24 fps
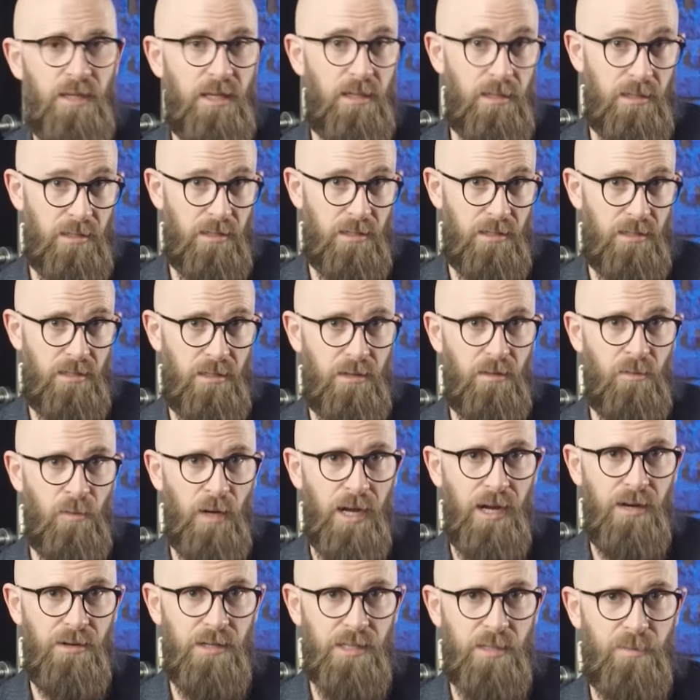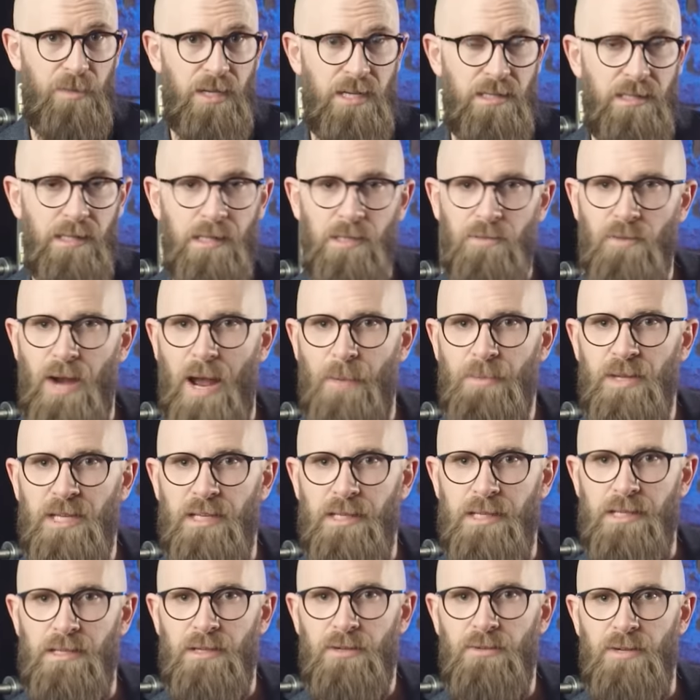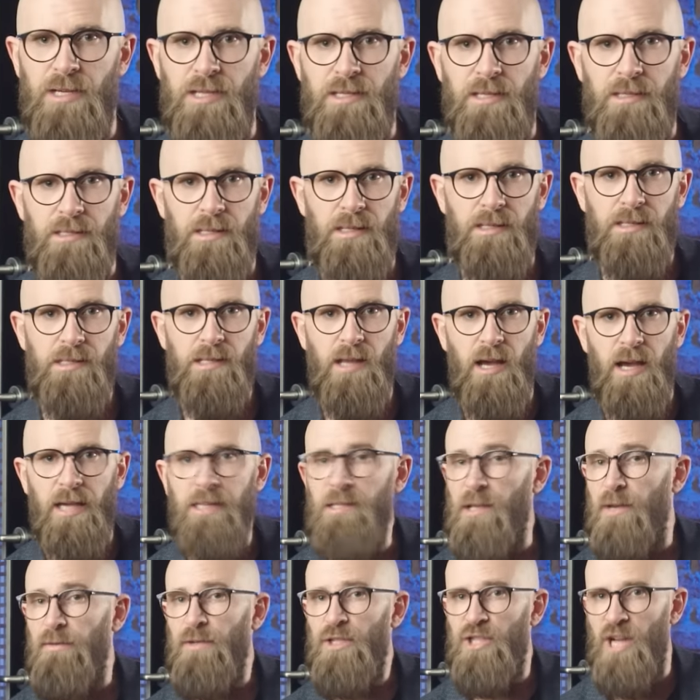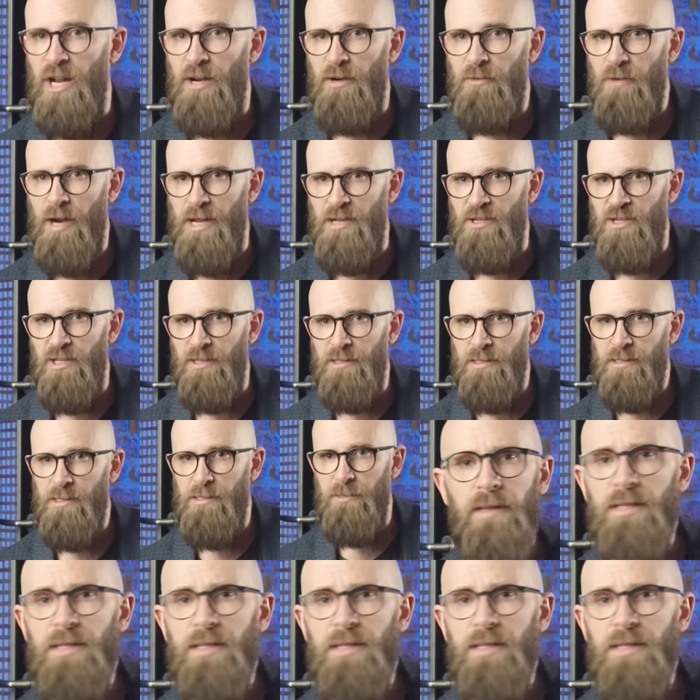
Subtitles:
a condition where a species rapidly decreases in size over generations.